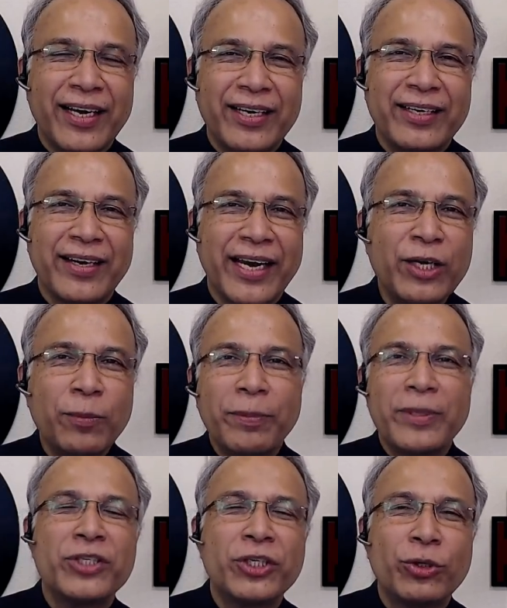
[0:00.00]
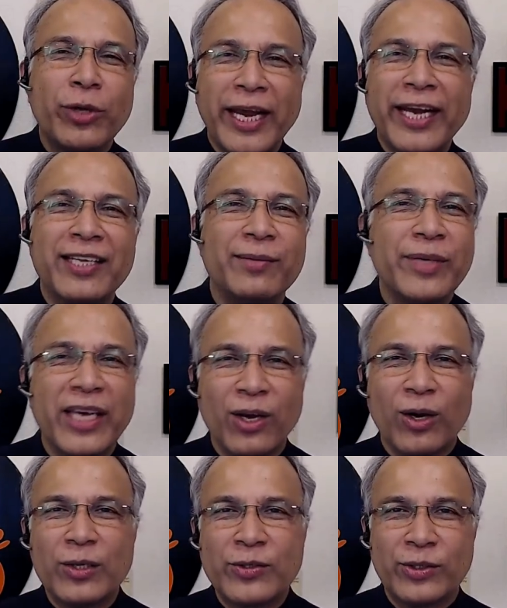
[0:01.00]
trying to pitch it to ADMK
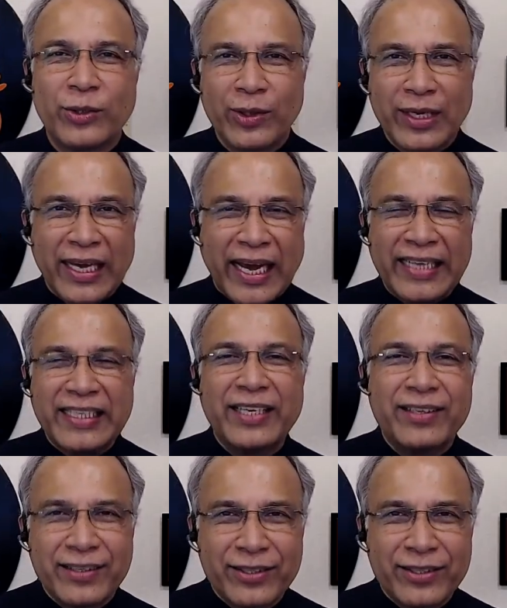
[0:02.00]
also. I think